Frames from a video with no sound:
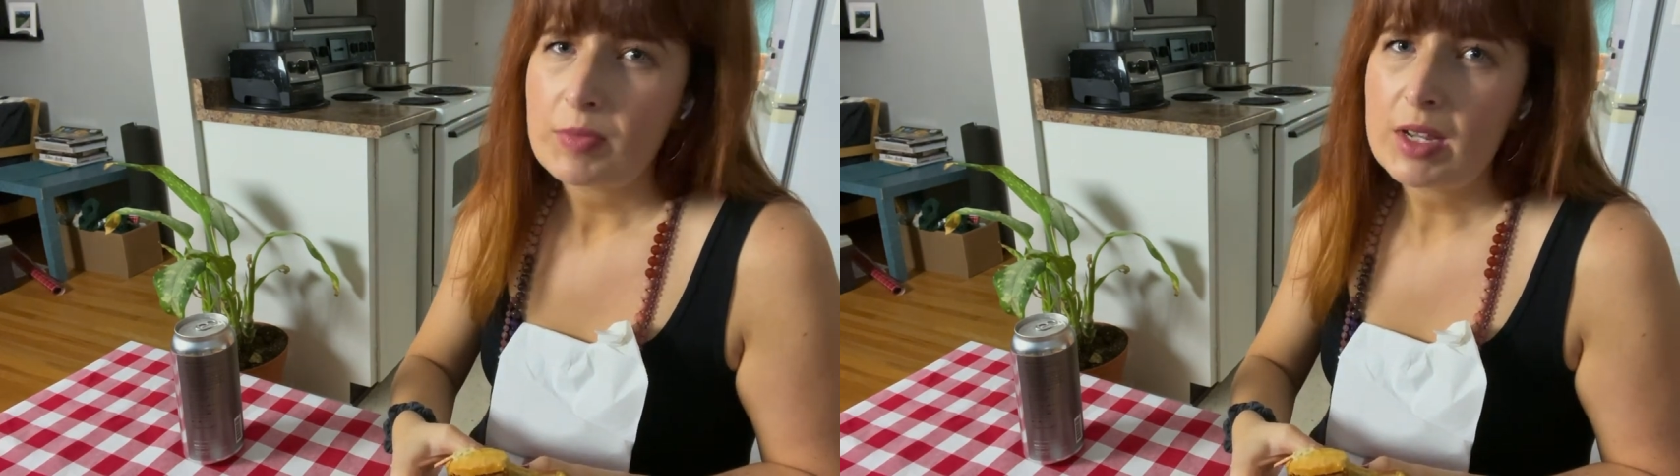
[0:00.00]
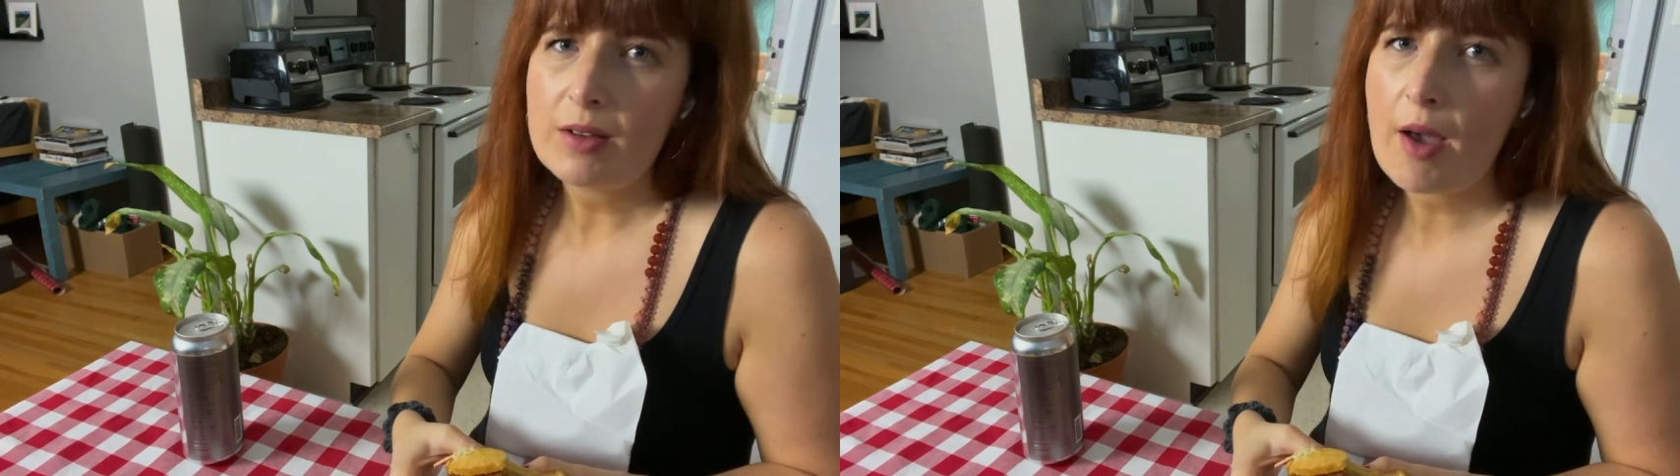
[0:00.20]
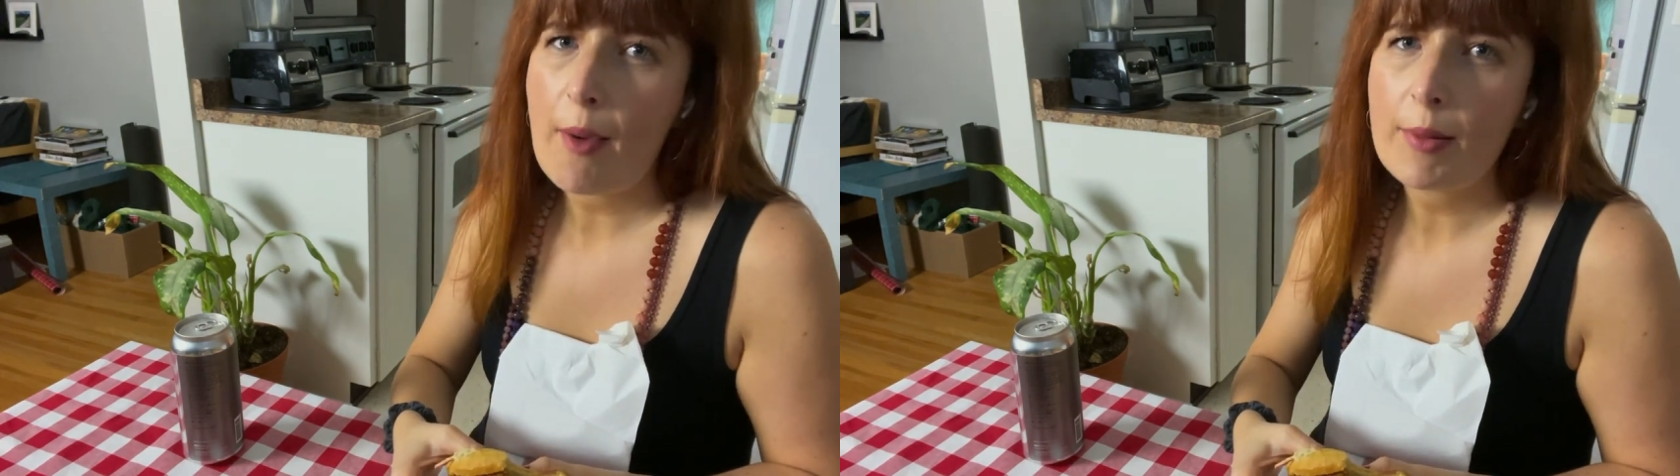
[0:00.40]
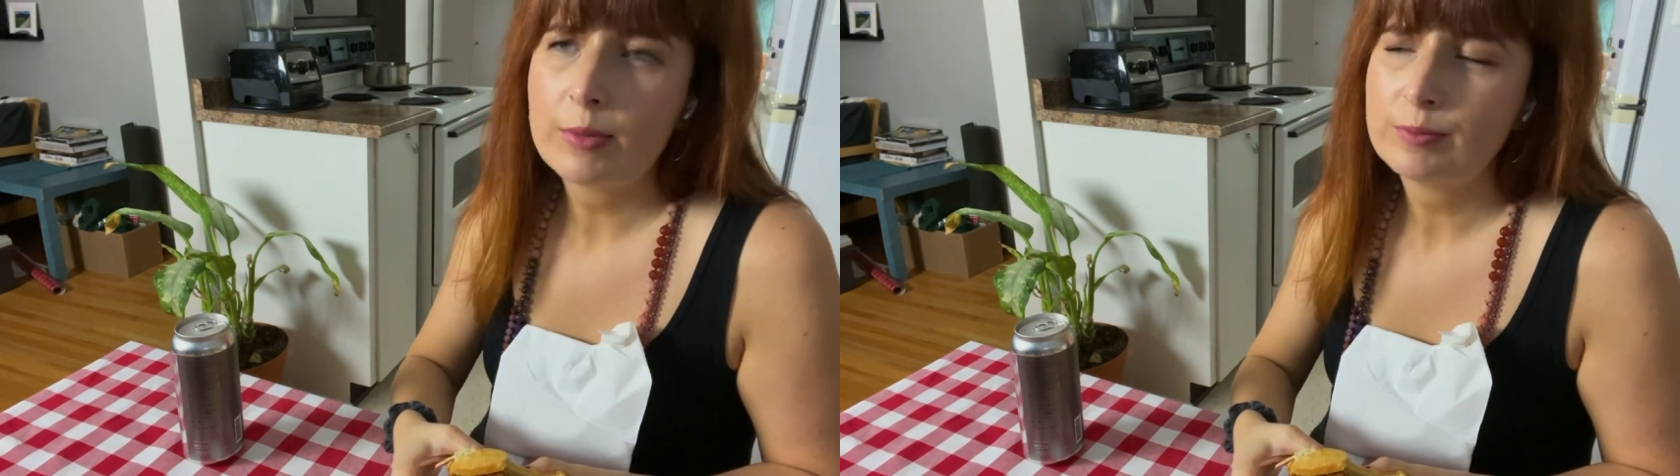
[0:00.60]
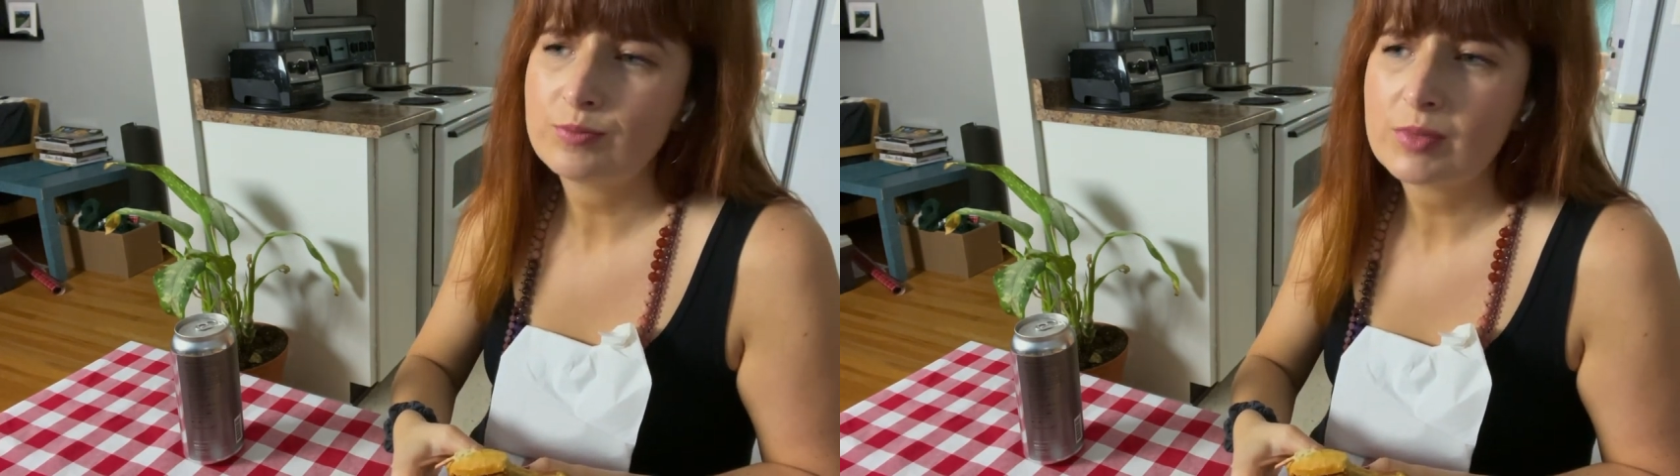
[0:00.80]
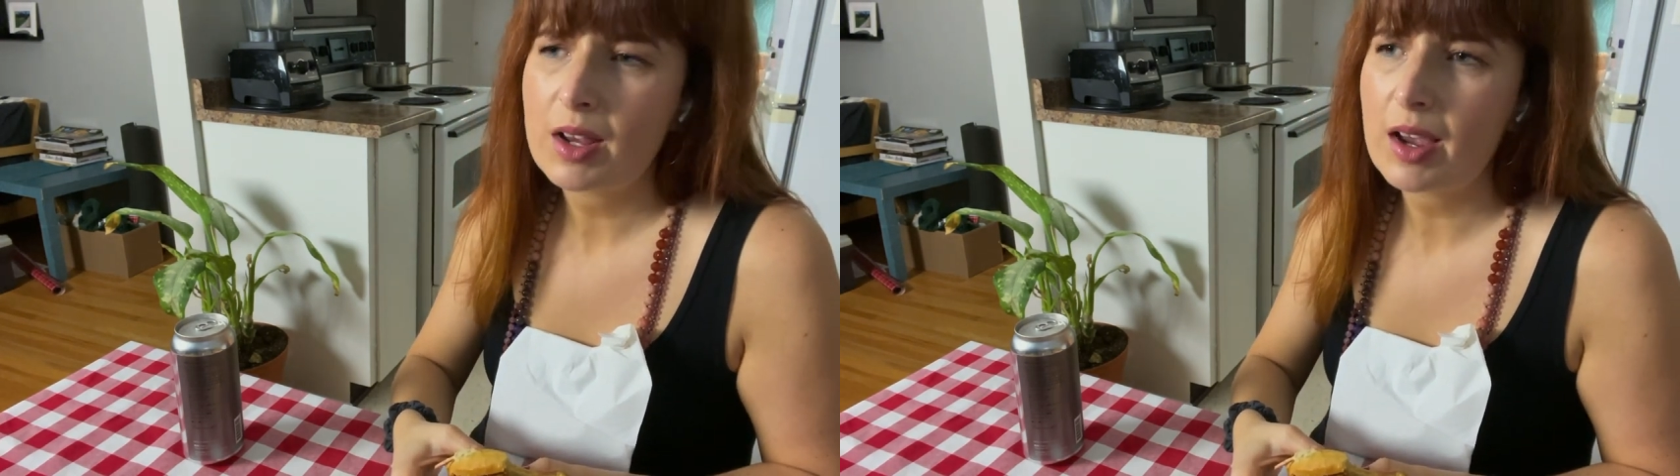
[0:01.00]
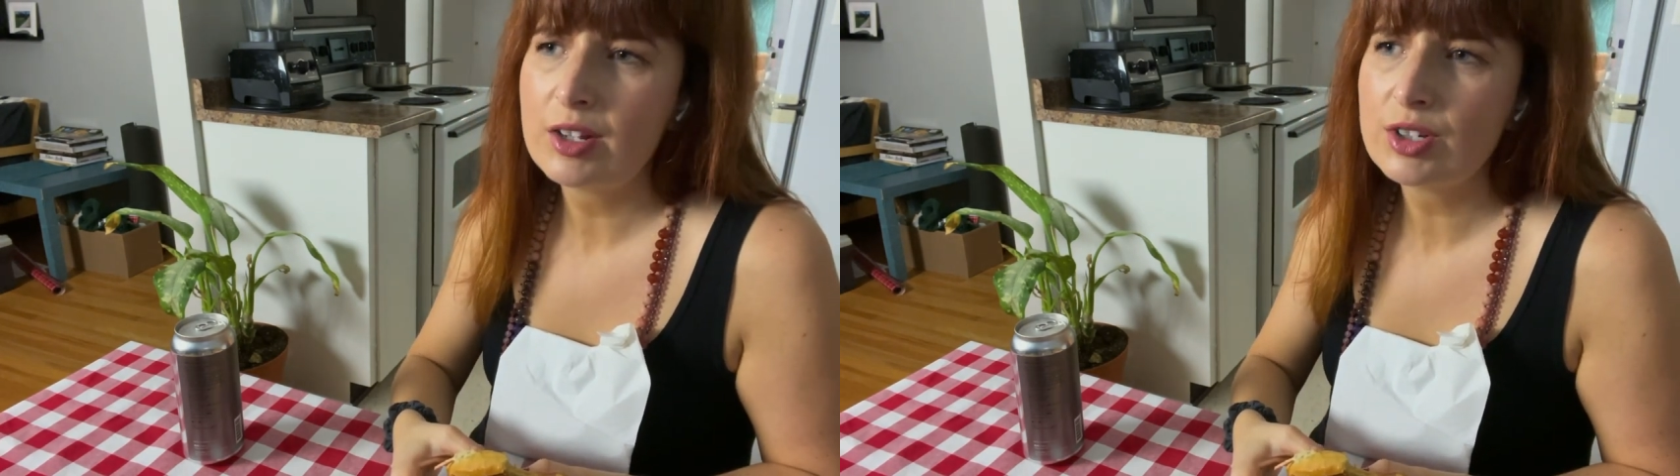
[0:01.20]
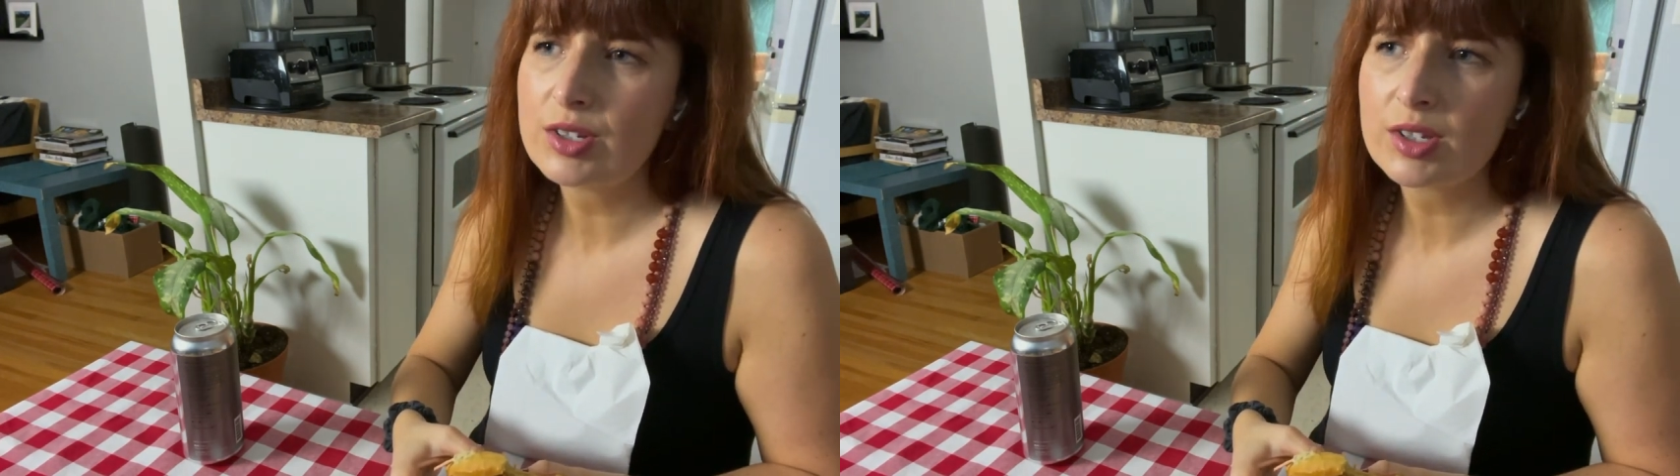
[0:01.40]
I
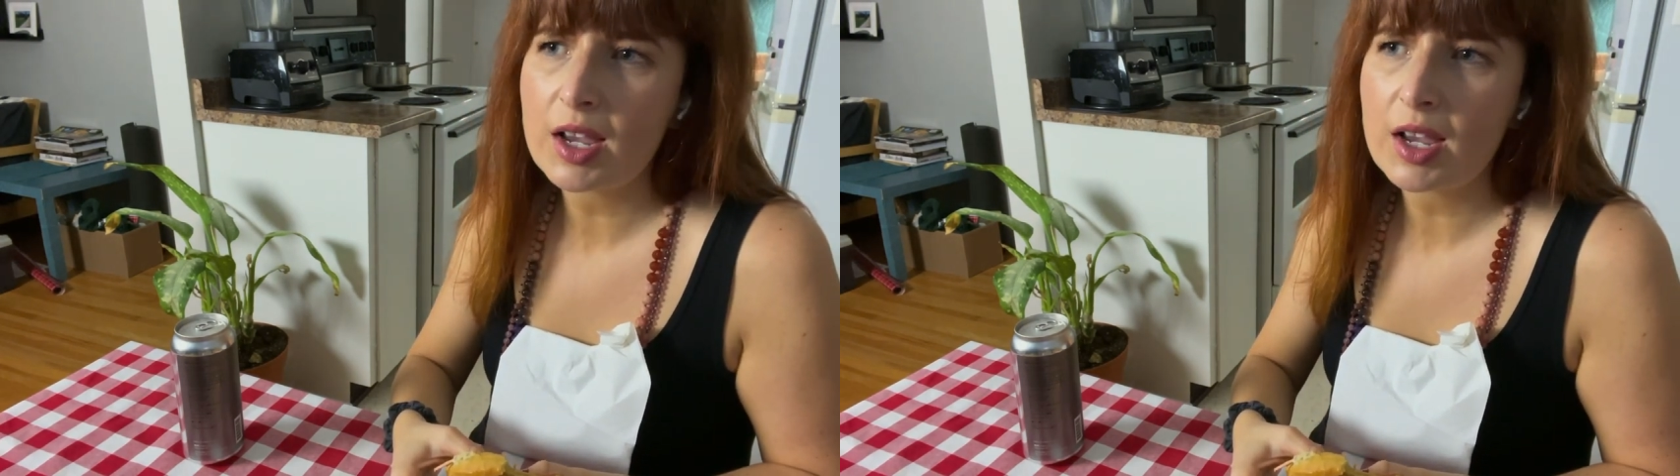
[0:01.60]
just